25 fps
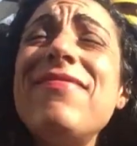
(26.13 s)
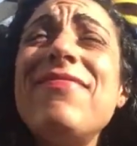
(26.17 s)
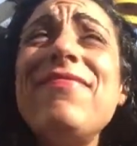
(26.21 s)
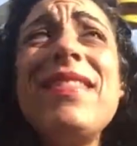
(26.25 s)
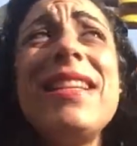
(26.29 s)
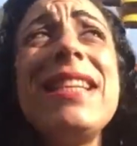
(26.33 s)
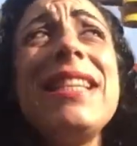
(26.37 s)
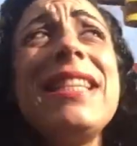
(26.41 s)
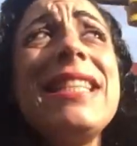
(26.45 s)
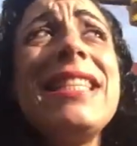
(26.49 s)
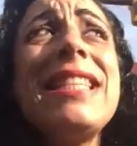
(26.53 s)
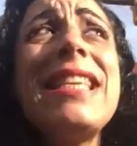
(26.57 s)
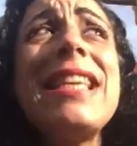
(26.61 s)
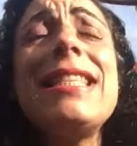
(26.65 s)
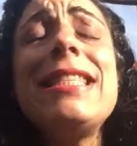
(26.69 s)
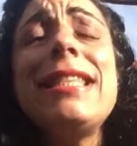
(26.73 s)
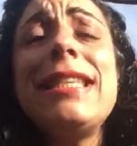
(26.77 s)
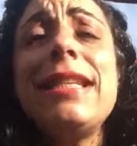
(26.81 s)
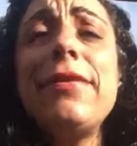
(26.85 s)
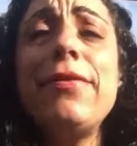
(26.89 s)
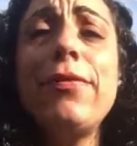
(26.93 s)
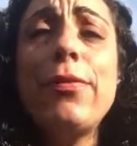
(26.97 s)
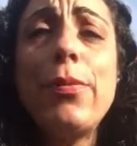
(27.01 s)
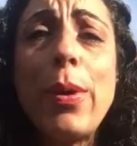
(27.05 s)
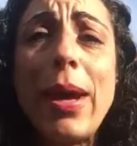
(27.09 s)
in a
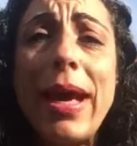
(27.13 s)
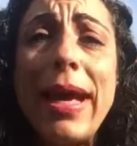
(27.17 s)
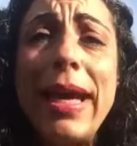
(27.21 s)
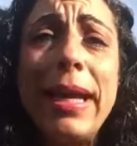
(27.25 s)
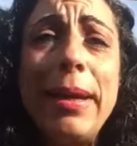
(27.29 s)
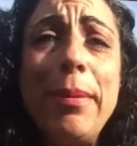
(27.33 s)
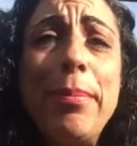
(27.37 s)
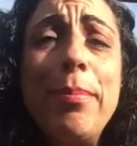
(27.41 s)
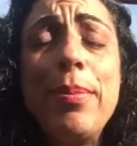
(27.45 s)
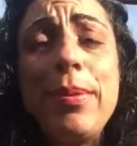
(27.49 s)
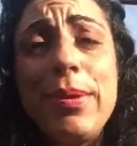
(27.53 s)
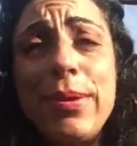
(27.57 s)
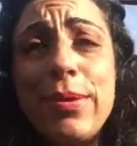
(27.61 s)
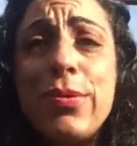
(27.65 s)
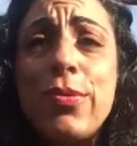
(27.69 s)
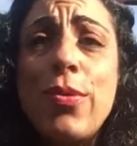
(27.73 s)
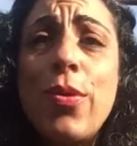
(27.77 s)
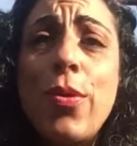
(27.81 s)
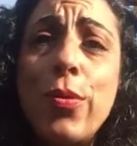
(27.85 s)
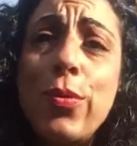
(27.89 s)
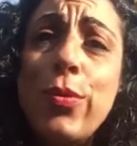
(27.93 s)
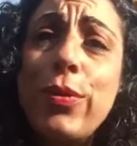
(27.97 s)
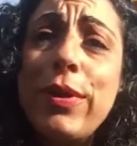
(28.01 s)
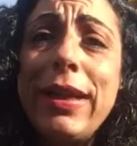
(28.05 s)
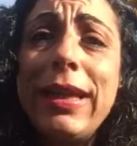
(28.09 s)
sensitive way, but not
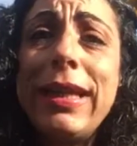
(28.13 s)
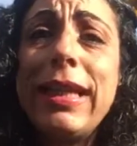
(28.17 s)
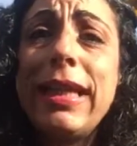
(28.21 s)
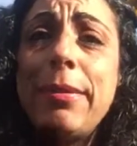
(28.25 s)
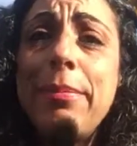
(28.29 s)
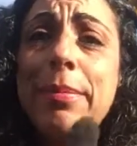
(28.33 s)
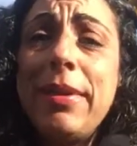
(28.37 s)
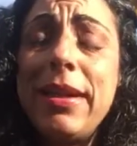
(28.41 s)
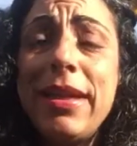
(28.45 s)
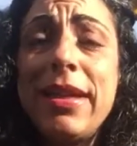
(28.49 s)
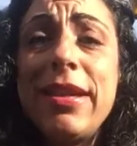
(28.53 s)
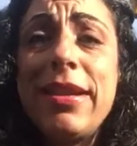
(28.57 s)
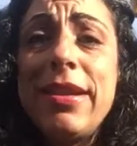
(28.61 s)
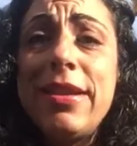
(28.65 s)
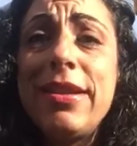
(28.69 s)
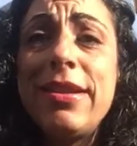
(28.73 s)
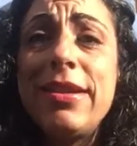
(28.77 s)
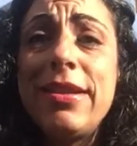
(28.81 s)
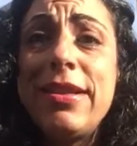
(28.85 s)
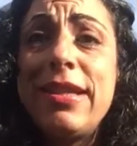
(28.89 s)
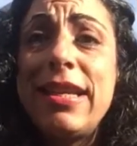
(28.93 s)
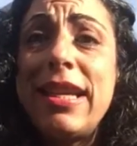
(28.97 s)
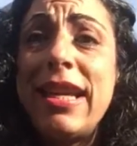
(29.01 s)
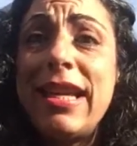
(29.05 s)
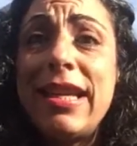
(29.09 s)
really,
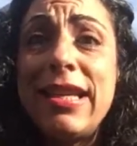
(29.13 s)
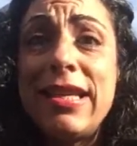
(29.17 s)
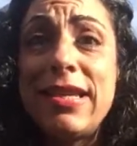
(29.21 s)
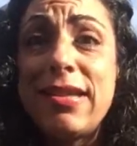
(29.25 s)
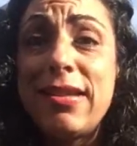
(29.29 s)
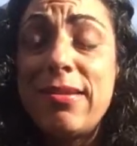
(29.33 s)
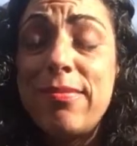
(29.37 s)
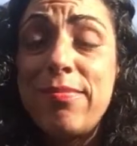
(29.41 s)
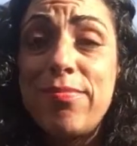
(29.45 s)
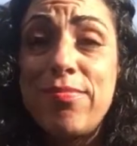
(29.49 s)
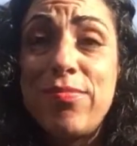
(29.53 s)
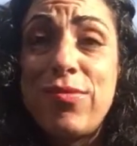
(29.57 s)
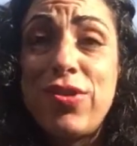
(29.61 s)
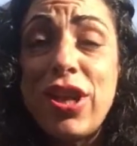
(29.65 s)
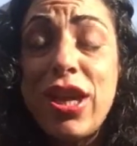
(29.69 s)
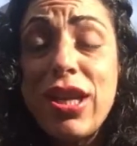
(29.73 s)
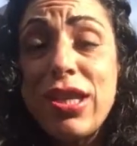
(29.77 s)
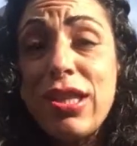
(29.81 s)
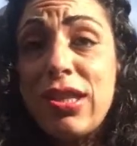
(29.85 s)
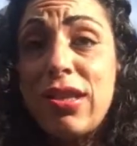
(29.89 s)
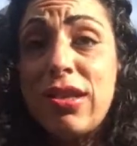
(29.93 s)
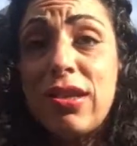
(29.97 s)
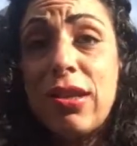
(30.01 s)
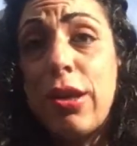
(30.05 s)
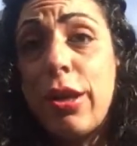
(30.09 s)
because it's
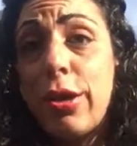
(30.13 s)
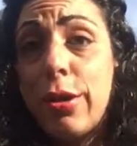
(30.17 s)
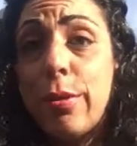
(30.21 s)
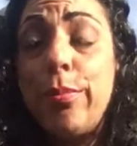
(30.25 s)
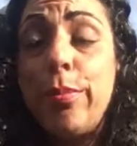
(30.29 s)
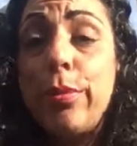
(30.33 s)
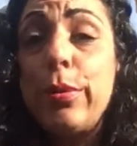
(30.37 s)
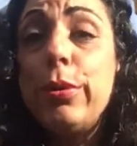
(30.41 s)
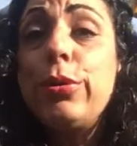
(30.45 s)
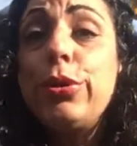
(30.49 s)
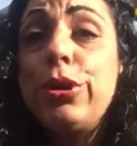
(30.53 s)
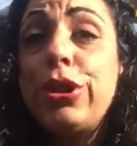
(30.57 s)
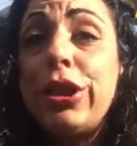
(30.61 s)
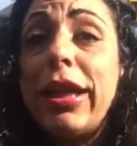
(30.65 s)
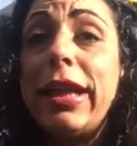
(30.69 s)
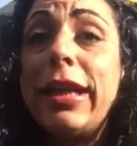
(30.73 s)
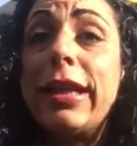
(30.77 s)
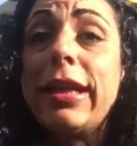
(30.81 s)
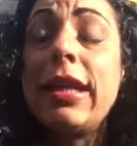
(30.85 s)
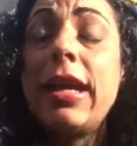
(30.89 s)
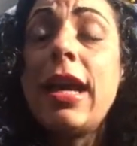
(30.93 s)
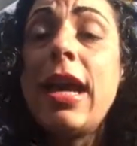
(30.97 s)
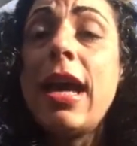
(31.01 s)
just a load of bullshit.